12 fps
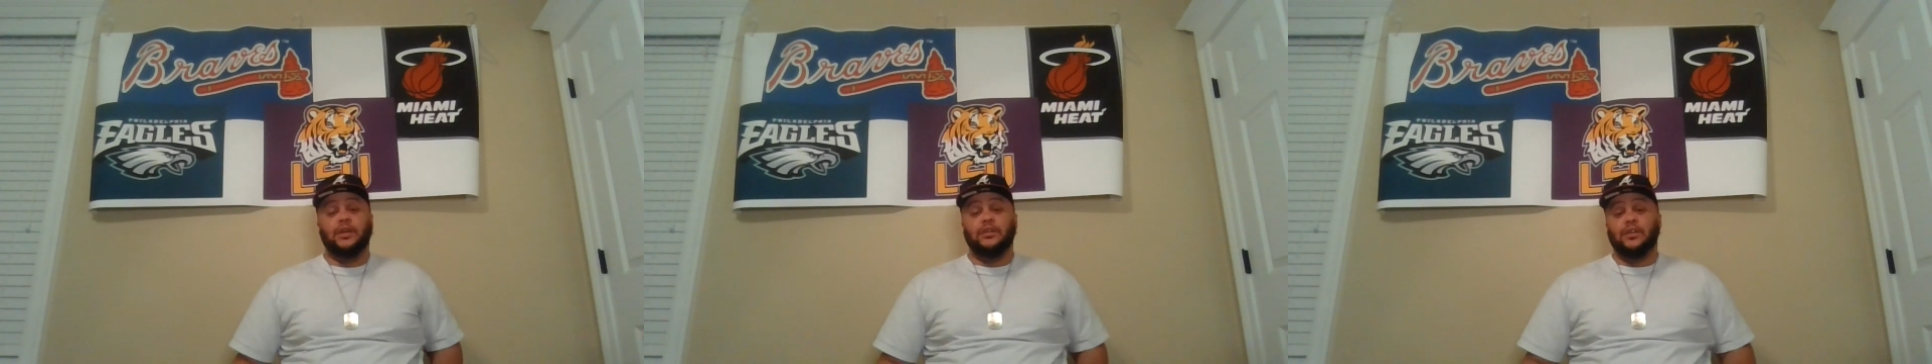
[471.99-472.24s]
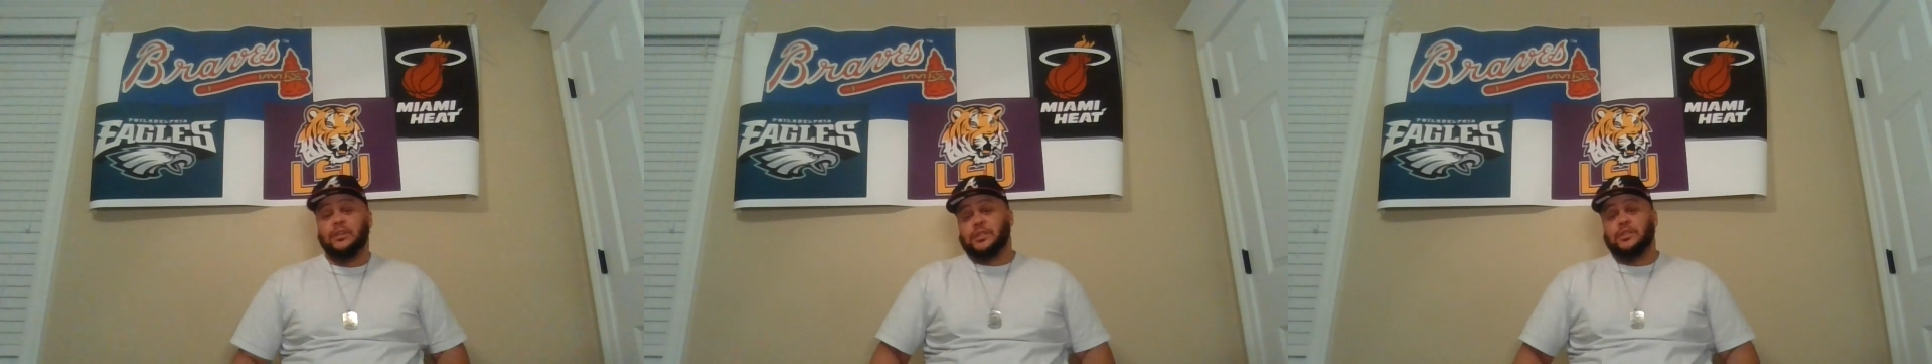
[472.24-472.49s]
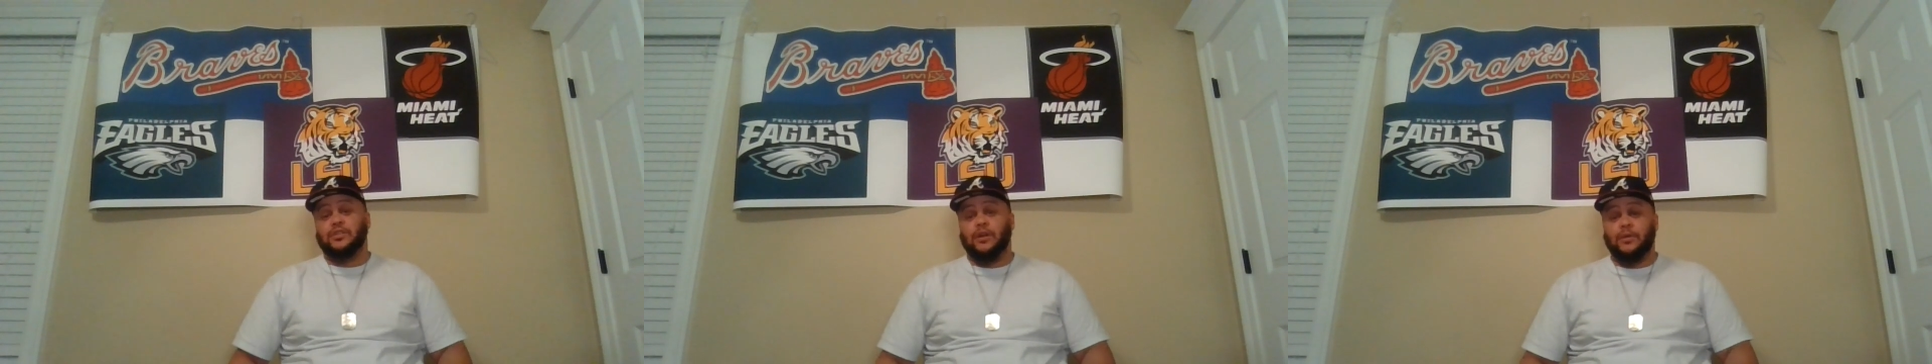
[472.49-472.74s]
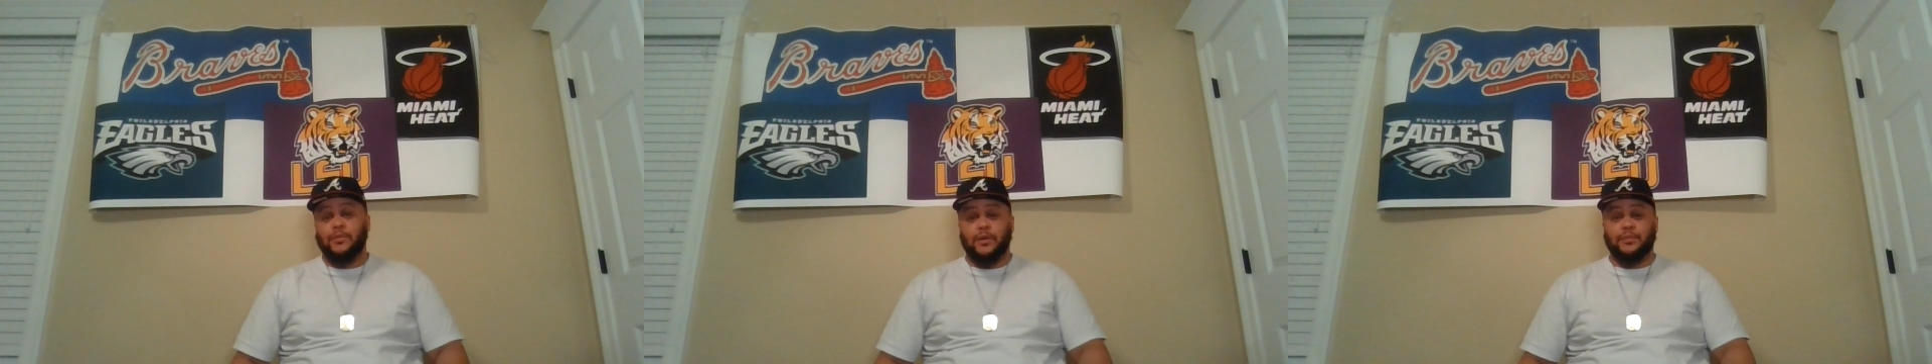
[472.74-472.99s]
Y'all should
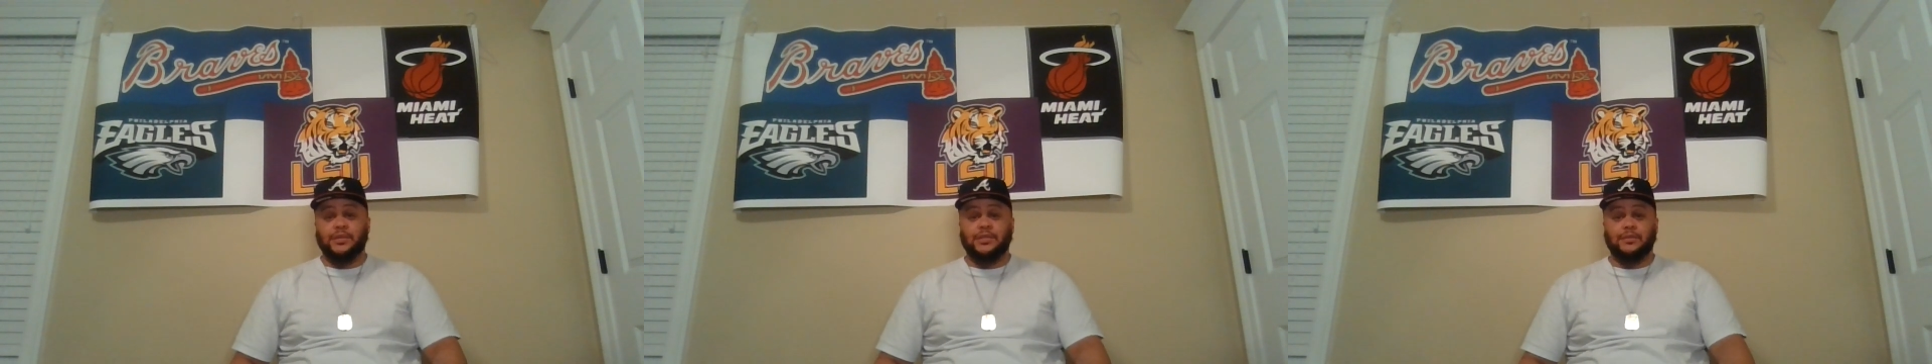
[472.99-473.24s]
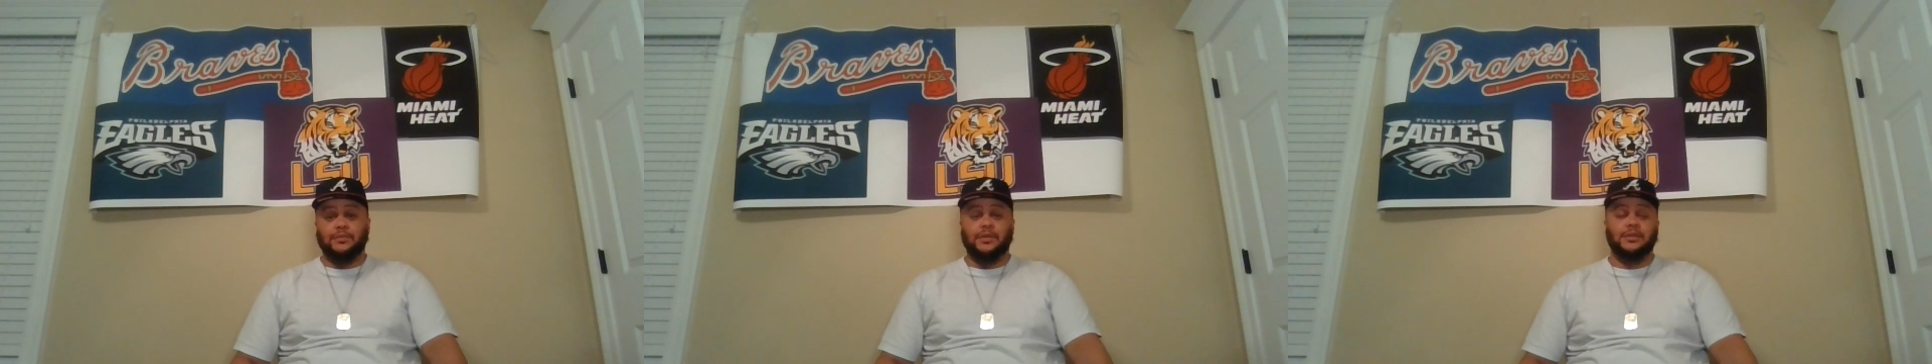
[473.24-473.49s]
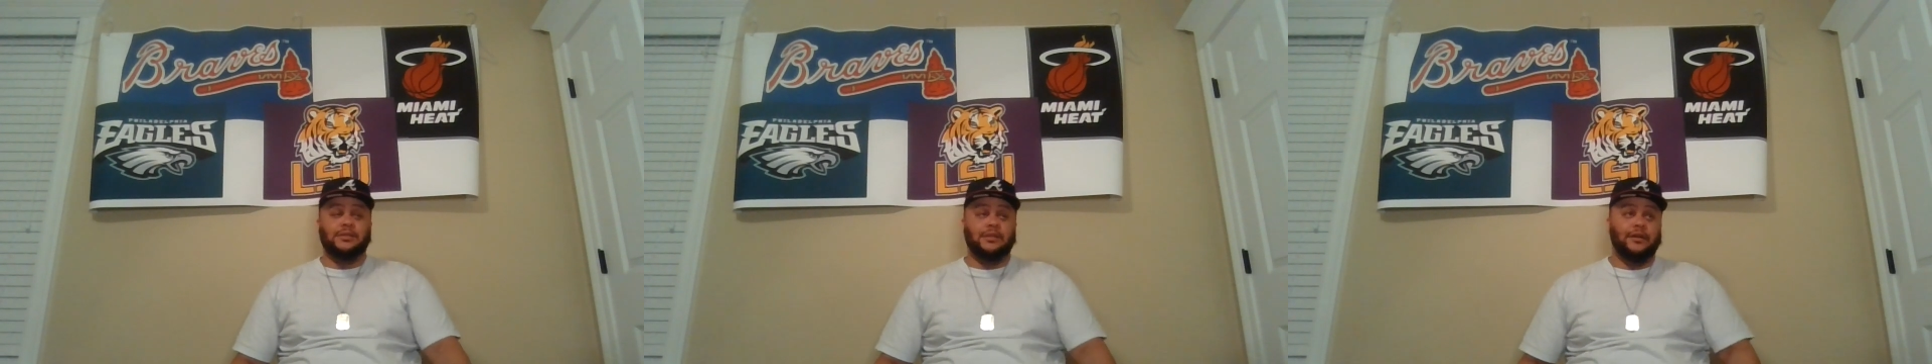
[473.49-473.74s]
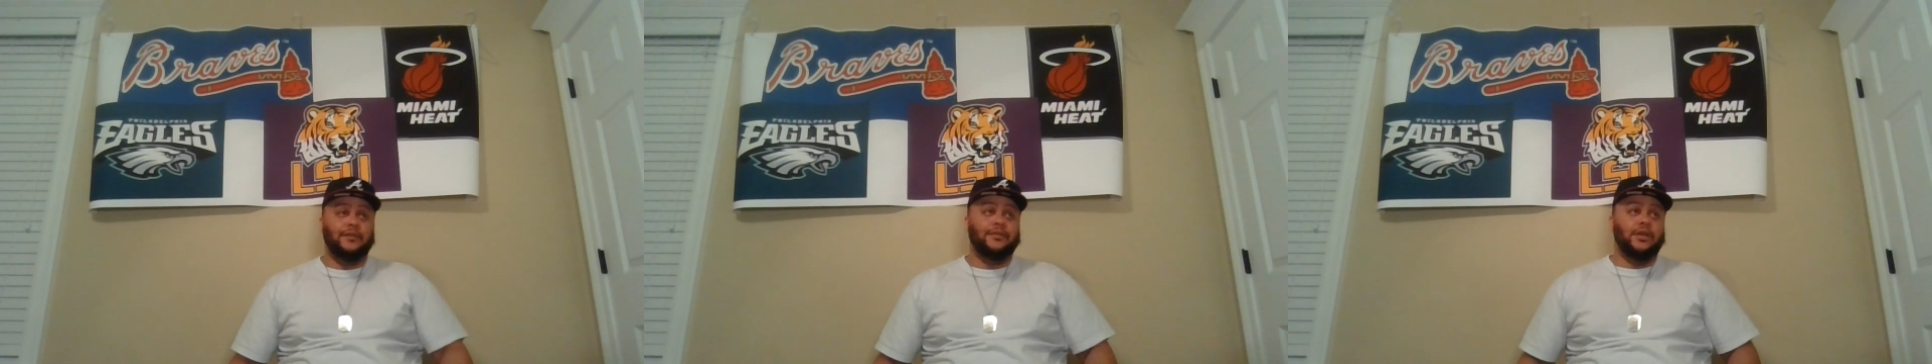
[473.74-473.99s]
join me. It'll be some good
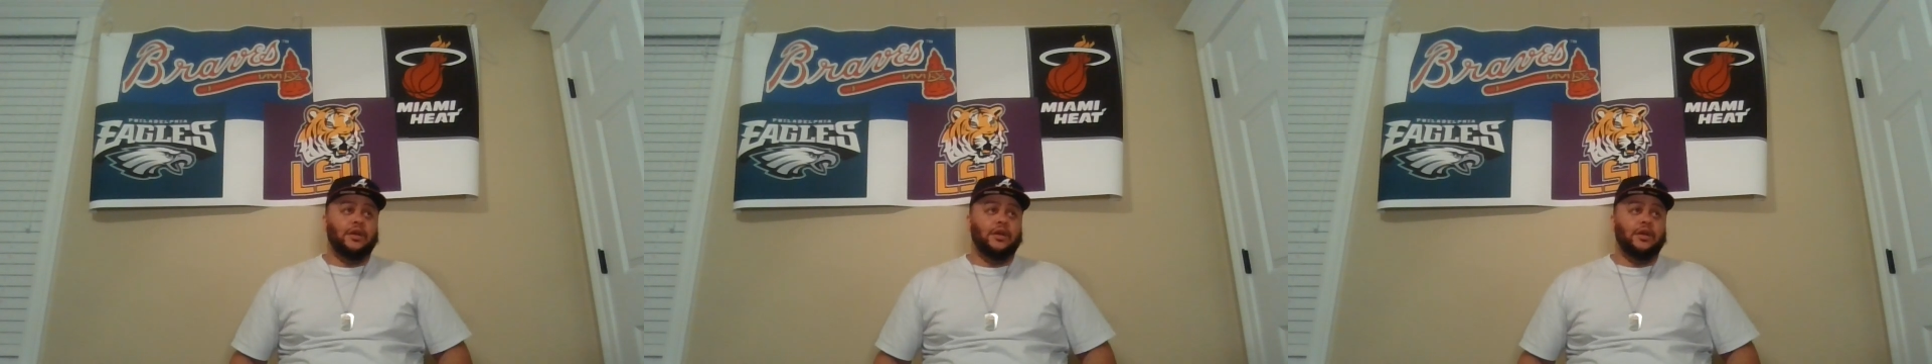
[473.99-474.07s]
stuff.